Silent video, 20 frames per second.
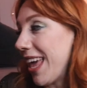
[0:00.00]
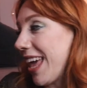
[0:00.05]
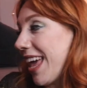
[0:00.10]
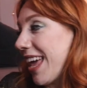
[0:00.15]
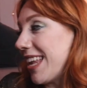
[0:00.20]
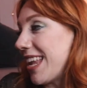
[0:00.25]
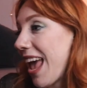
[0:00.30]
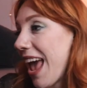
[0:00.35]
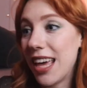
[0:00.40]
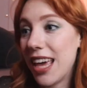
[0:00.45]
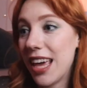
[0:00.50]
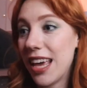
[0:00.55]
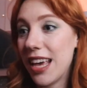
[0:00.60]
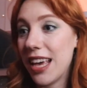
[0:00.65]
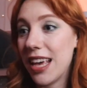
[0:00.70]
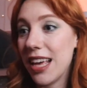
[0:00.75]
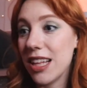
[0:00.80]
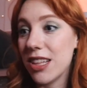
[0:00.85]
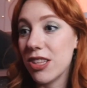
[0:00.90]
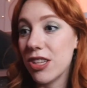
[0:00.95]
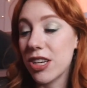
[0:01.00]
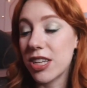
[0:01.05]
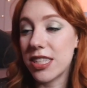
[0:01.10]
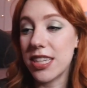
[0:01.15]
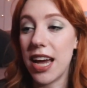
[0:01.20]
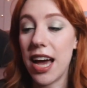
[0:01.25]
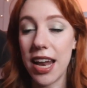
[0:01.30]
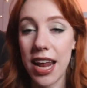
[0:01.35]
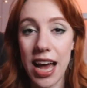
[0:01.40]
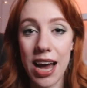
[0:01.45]
in, they looked
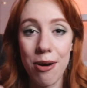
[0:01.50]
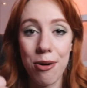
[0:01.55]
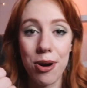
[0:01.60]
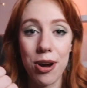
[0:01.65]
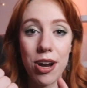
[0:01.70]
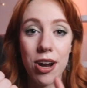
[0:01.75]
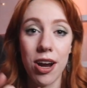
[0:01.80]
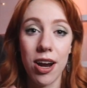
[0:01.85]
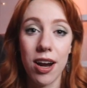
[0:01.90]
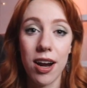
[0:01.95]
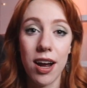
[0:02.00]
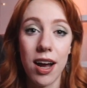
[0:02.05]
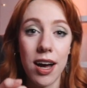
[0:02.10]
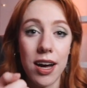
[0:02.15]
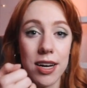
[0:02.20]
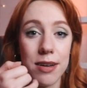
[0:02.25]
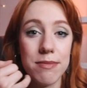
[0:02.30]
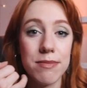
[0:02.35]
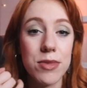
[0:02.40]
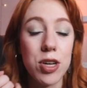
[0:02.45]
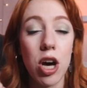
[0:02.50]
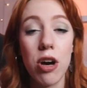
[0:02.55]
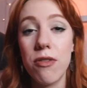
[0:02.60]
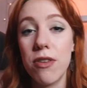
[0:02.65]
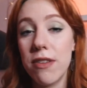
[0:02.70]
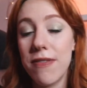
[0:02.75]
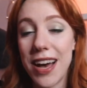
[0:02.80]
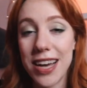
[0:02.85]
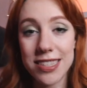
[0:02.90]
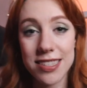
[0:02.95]
at our um,
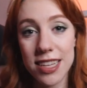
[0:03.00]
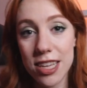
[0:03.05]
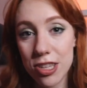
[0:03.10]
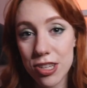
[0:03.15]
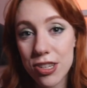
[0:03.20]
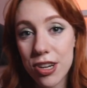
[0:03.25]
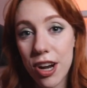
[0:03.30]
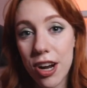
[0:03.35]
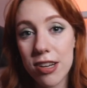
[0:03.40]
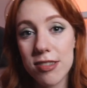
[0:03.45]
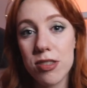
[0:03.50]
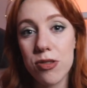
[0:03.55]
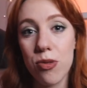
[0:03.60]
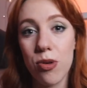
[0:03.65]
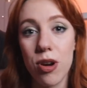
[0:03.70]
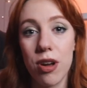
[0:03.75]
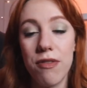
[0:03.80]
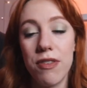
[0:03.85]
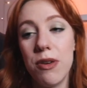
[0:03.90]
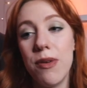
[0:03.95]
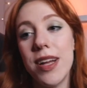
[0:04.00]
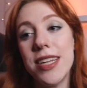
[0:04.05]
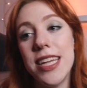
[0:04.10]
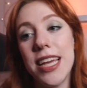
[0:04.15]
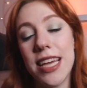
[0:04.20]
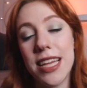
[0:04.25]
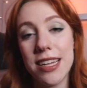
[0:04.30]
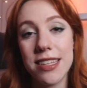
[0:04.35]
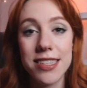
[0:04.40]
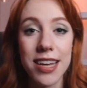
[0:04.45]
COVID vaccination cards, or if you had
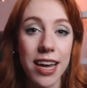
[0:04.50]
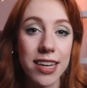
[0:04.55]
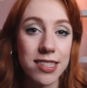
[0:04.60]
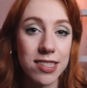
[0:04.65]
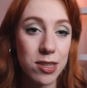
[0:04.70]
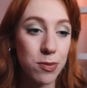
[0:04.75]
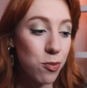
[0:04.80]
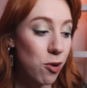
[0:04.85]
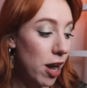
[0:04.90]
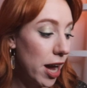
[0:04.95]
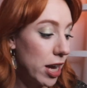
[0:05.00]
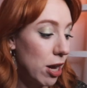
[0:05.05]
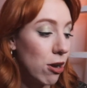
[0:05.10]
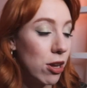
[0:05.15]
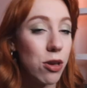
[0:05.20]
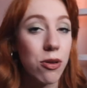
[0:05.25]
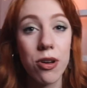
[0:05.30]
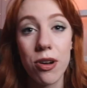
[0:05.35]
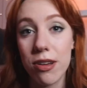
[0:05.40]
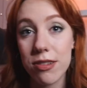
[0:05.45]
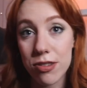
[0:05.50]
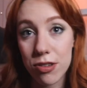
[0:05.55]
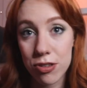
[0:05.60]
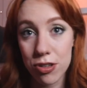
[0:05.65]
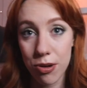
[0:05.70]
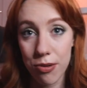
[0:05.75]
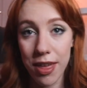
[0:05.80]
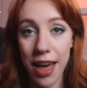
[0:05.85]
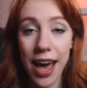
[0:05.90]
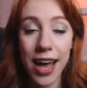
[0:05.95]
taken a test prior, you could also
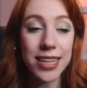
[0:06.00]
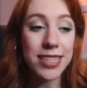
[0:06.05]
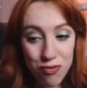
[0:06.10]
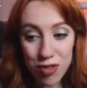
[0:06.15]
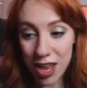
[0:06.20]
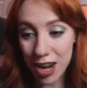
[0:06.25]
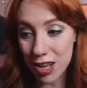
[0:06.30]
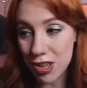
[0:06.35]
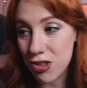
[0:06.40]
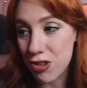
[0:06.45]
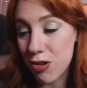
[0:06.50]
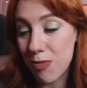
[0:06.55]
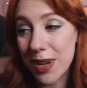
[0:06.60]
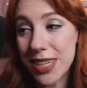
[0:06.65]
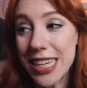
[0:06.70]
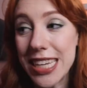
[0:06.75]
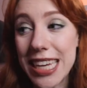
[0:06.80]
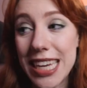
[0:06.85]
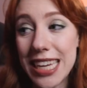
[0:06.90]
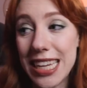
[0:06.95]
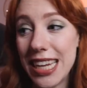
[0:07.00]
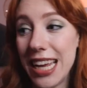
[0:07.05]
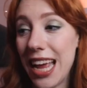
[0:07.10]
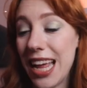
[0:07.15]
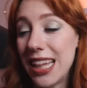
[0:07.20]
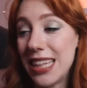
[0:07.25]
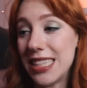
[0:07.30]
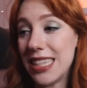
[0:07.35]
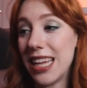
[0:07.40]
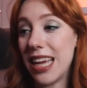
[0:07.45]
show that. Then I showed my ticket,
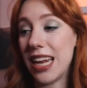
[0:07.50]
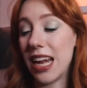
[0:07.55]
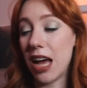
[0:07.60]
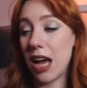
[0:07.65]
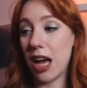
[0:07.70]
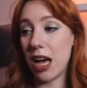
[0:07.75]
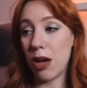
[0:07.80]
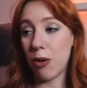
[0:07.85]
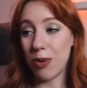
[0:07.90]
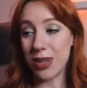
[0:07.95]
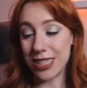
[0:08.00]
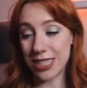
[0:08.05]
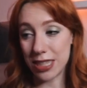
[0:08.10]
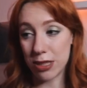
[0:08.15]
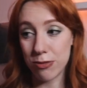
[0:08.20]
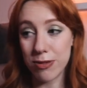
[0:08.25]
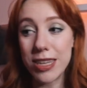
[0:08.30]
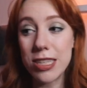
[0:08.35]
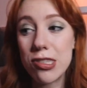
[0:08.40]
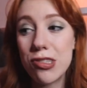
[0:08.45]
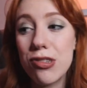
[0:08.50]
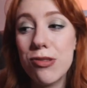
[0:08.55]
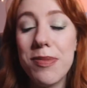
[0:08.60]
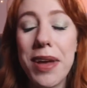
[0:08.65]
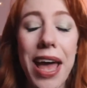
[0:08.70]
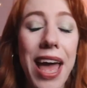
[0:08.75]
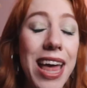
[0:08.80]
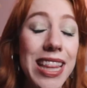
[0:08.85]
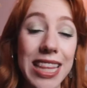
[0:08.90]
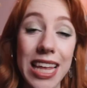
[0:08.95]
and then uh, I went to the restroom,
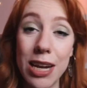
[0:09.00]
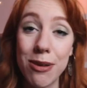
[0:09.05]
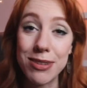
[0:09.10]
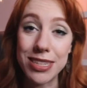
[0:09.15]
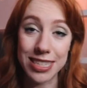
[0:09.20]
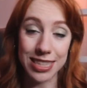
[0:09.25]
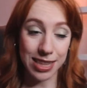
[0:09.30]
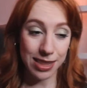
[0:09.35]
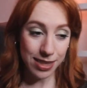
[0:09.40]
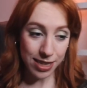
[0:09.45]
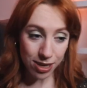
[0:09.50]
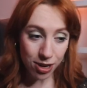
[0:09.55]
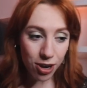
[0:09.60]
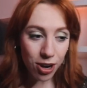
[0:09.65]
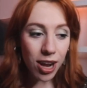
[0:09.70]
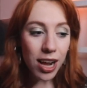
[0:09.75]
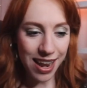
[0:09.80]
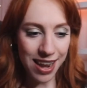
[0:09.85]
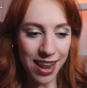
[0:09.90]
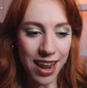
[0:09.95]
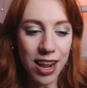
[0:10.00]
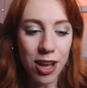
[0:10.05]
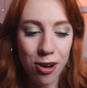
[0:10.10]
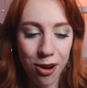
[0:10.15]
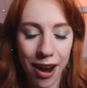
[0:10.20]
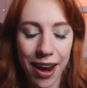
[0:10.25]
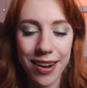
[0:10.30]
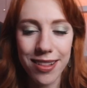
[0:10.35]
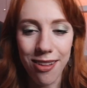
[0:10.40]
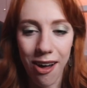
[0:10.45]
and then I went to the theater, and then I
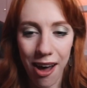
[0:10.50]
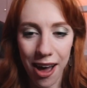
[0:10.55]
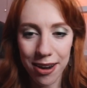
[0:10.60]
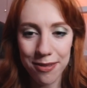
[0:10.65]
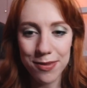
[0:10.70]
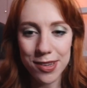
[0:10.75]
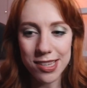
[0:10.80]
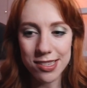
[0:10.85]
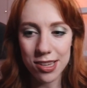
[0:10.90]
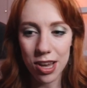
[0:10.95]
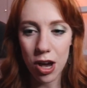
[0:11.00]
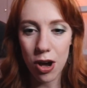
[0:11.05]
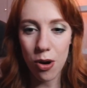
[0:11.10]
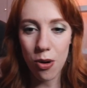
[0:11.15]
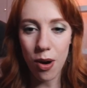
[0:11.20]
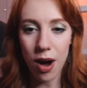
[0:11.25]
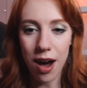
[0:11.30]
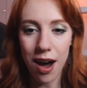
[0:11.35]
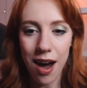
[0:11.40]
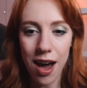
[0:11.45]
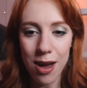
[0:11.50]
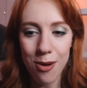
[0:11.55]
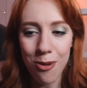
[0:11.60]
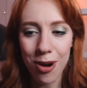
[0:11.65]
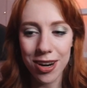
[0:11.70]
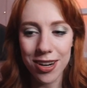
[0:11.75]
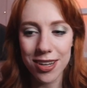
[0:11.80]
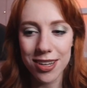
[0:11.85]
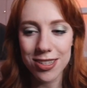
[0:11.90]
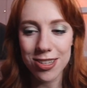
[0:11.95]
cried a lot. So I
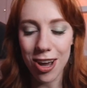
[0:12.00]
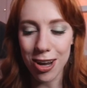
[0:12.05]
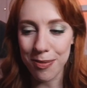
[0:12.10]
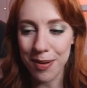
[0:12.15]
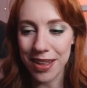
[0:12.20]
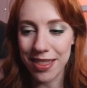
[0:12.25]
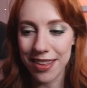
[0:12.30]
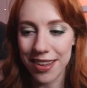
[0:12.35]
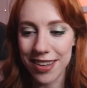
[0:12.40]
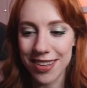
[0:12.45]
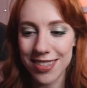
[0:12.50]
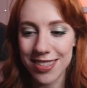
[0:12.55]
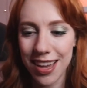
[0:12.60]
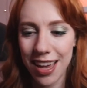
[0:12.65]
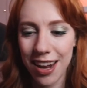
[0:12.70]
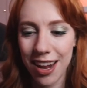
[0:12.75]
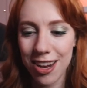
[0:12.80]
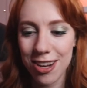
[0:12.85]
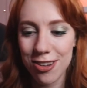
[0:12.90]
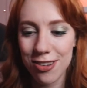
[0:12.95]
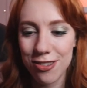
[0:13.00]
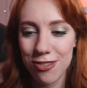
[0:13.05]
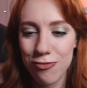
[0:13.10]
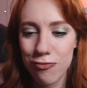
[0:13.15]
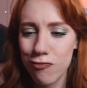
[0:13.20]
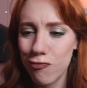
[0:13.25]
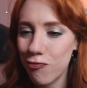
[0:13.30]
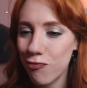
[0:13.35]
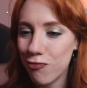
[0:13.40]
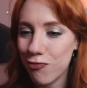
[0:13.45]
wanna talk about this, and I,
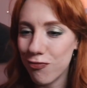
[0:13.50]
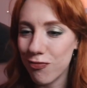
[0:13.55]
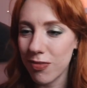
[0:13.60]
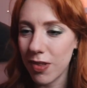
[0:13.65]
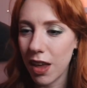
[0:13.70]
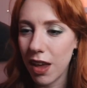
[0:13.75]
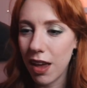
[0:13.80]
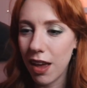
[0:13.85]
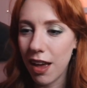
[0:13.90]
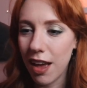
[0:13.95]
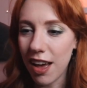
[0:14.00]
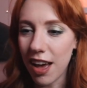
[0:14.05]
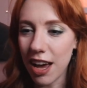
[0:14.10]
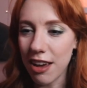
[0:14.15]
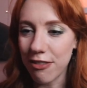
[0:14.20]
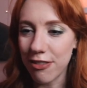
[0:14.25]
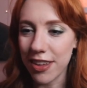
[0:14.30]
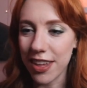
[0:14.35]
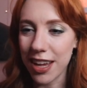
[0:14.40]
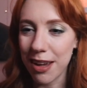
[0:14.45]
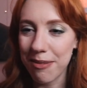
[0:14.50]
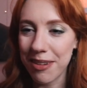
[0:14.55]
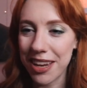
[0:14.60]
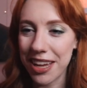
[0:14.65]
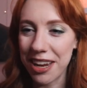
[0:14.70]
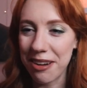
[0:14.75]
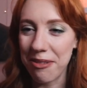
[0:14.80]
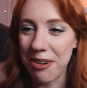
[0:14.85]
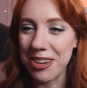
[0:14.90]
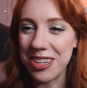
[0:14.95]
mm, I feel like I'm gonna
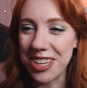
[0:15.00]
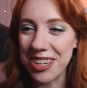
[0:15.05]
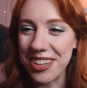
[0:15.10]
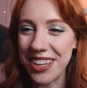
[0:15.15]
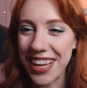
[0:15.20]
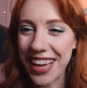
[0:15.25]
get emotional